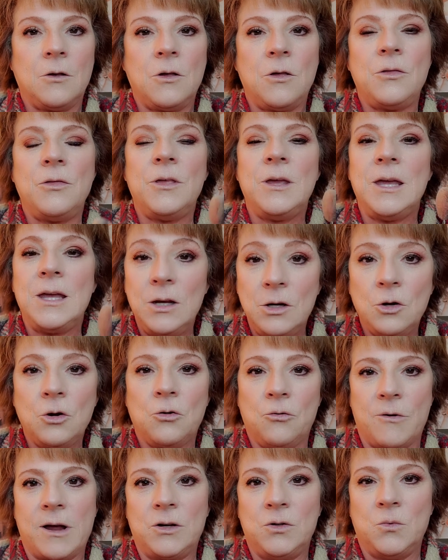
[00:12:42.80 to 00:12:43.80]
the
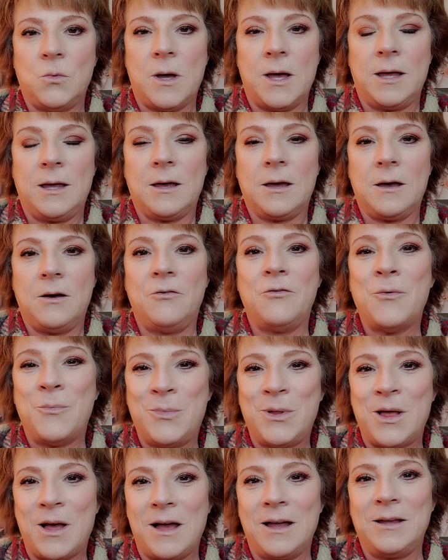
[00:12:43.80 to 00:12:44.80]
incorrect way of
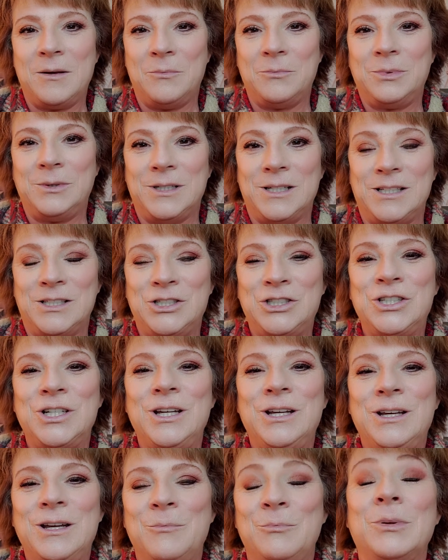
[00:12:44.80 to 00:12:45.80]
applying bleach,
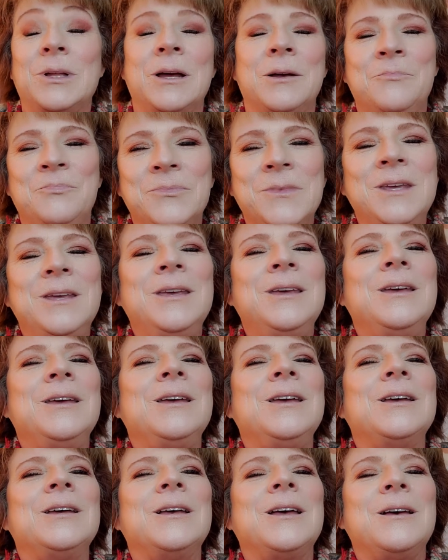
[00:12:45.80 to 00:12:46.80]
but
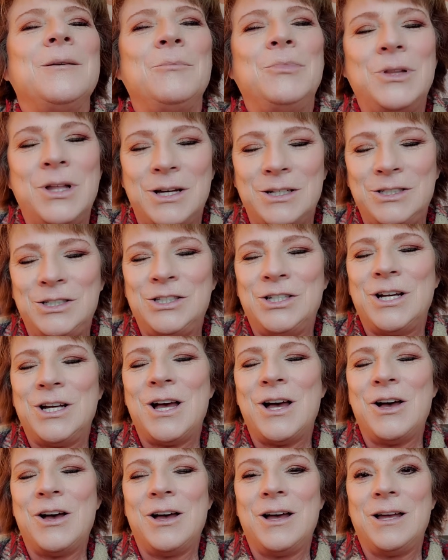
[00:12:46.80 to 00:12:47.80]
blush
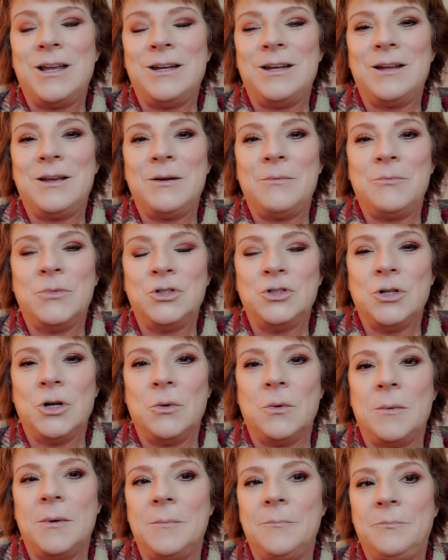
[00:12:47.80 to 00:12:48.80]
on mature
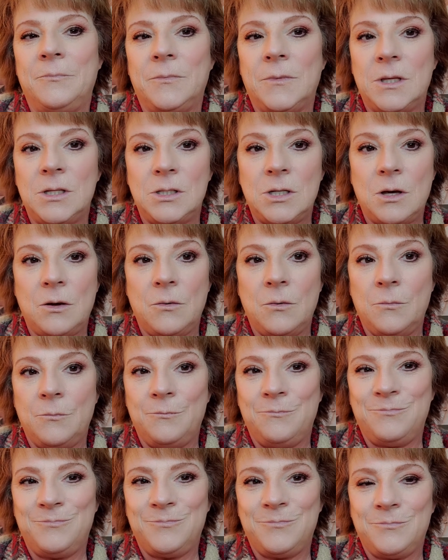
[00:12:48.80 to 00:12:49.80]
women. So
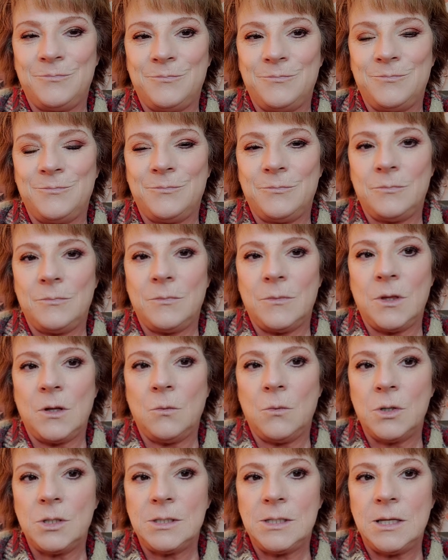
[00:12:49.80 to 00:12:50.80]
the
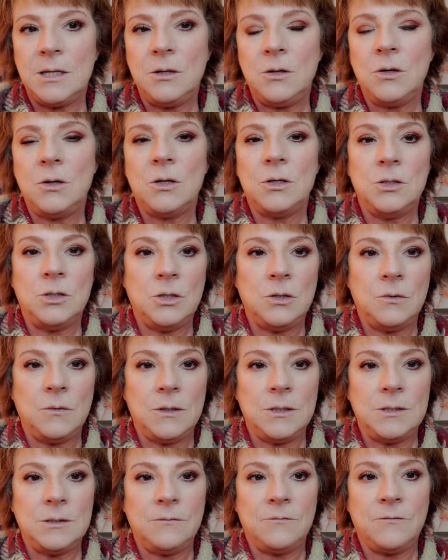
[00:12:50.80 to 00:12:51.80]
worst thing you can do
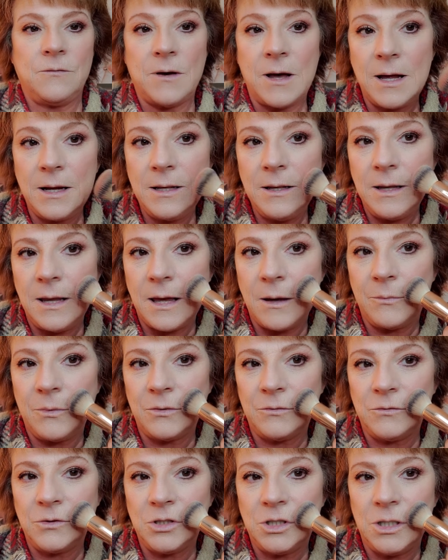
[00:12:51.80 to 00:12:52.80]
is find the apple
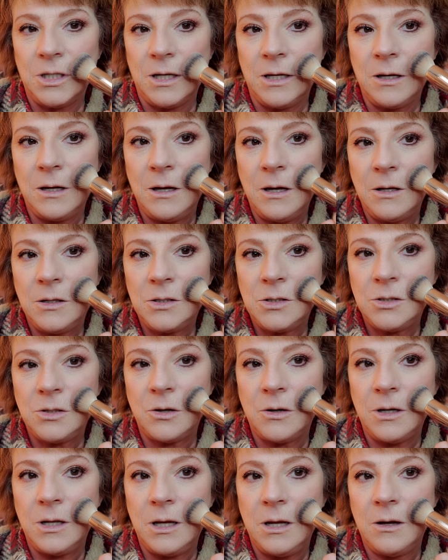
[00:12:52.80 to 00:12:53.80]
of your cheek,
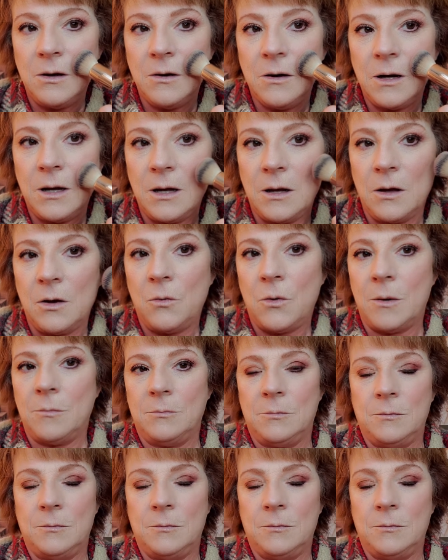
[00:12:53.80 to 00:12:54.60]
start here, and go up.